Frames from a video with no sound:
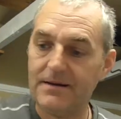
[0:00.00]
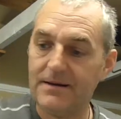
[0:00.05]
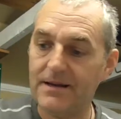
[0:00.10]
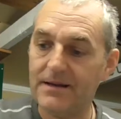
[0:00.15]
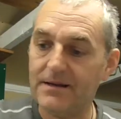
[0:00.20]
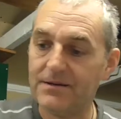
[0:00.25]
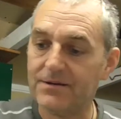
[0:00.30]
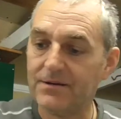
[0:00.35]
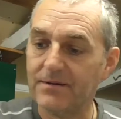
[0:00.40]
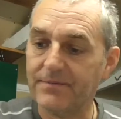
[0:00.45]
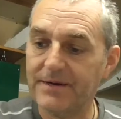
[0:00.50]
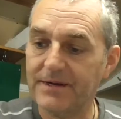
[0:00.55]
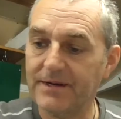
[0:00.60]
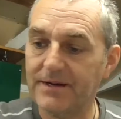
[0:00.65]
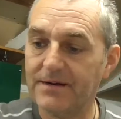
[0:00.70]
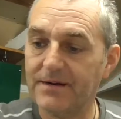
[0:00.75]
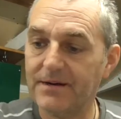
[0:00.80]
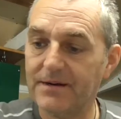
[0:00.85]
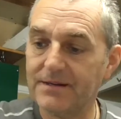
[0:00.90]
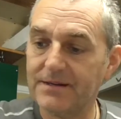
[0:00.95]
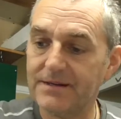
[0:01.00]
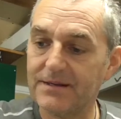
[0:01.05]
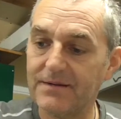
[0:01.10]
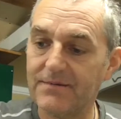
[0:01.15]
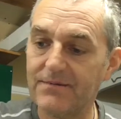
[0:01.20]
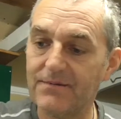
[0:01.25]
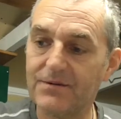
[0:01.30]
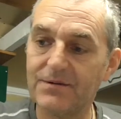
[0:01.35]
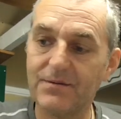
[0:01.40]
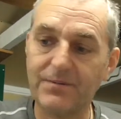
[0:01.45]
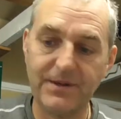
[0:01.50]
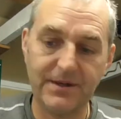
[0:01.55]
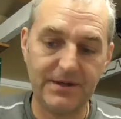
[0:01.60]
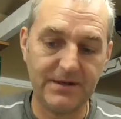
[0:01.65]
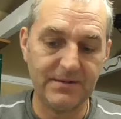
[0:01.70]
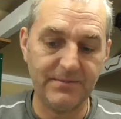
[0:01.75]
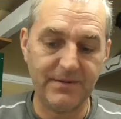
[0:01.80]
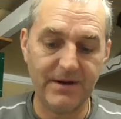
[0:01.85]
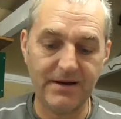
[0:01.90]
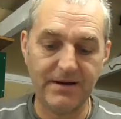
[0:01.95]
yeah, so I mean, you know, it's something
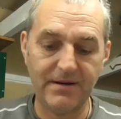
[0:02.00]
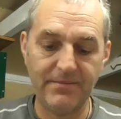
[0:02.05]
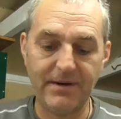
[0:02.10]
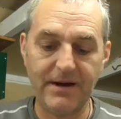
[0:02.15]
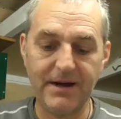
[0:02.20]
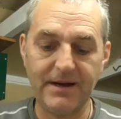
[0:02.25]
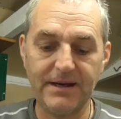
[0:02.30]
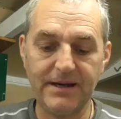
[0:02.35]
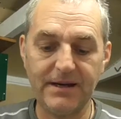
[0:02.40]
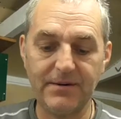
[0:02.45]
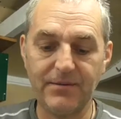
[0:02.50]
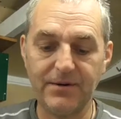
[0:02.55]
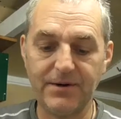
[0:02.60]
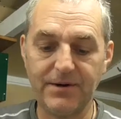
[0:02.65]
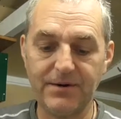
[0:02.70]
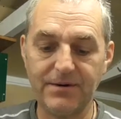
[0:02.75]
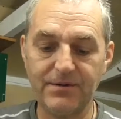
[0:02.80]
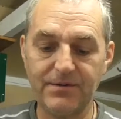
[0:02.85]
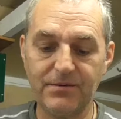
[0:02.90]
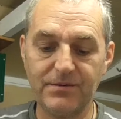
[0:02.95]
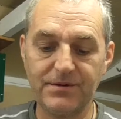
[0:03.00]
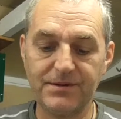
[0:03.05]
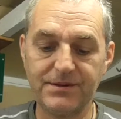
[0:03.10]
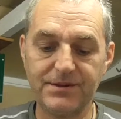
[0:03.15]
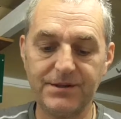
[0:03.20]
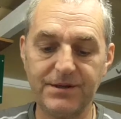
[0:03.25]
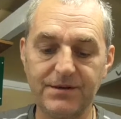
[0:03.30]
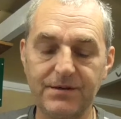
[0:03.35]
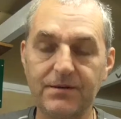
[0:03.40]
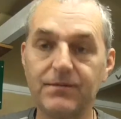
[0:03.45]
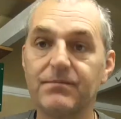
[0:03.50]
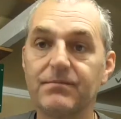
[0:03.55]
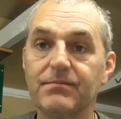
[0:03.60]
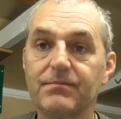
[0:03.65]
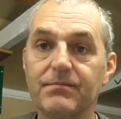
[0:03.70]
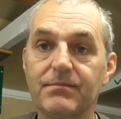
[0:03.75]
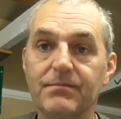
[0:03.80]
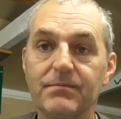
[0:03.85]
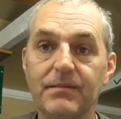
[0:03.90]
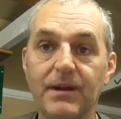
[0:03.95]
to bear in mind. Anybody who's, you know,
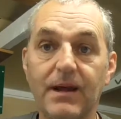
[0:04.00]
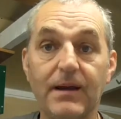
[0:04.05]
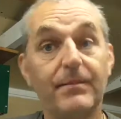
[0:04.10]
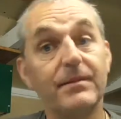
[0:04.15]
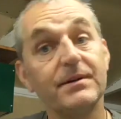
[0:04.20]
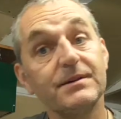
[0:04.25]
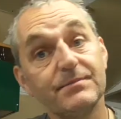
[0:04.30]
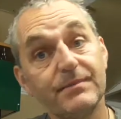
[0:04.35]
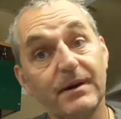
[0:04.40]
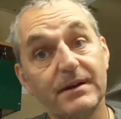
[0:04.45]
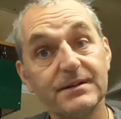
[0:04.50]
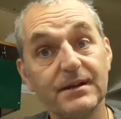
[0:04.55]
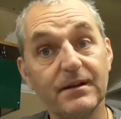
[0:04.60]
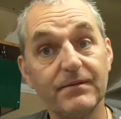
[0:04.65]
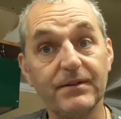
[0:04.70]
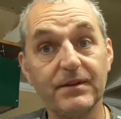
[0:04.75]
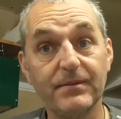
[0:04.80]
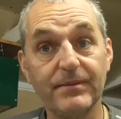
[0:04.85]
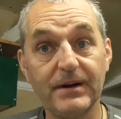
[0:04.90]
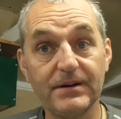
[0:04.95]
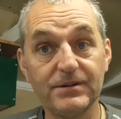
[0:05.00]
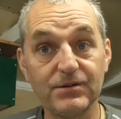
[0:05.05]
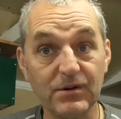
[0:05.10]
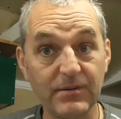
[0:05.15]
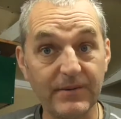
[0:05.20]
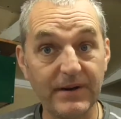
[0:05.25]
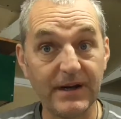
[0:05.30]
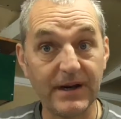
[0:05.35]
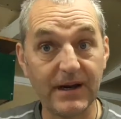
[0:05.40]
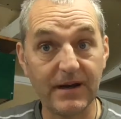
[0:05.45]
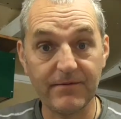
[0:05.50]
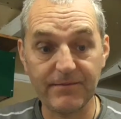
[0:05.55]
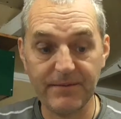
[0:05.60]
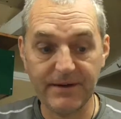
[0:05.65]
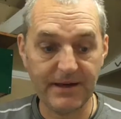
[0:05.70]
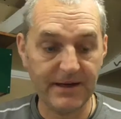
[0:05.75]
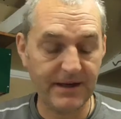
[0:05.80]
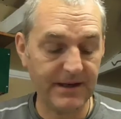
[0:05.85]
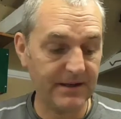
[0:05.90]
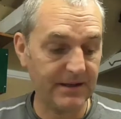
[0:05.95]
like myself in the past, been a bit of knife
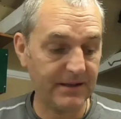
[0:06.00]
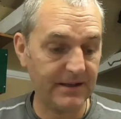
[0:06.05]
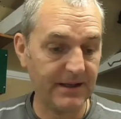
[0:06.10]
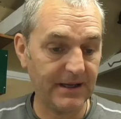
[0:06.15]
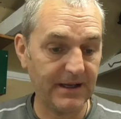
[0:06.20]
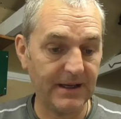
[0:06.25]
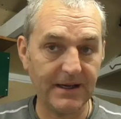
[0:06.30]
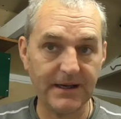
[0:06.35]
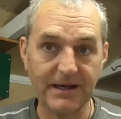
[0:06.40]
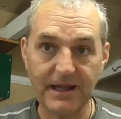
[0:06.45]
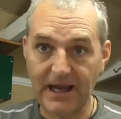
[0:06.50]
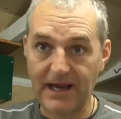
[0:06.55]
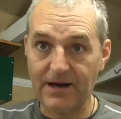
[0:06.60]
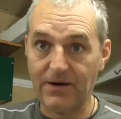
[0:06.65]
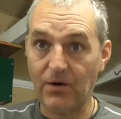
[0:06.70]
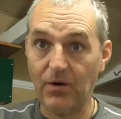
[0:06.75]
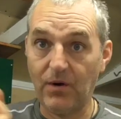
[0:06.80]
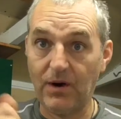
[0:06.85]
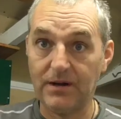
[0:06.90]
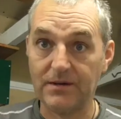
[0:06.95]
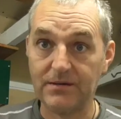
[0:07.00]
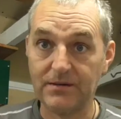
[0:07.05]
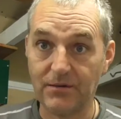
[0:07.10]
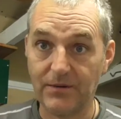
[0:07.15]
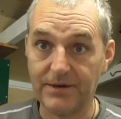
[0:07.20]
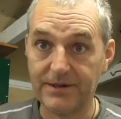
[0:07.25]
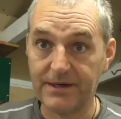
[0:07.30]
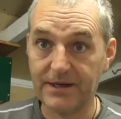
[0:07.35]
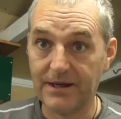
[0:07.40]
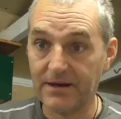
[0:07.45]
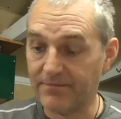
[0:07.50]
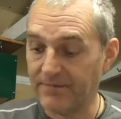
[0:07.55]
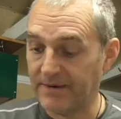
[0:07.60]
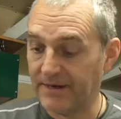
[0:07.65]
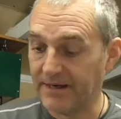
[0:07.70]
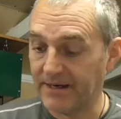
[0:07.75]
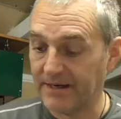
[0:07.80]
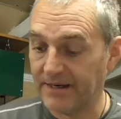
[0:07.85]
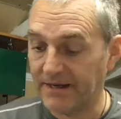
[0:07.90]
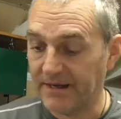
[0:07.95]
making and thinking, hey, I know how to knife
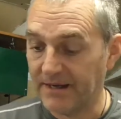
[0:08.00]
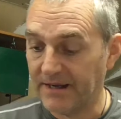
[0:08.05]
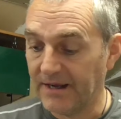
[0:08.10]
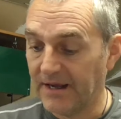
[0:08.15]
making.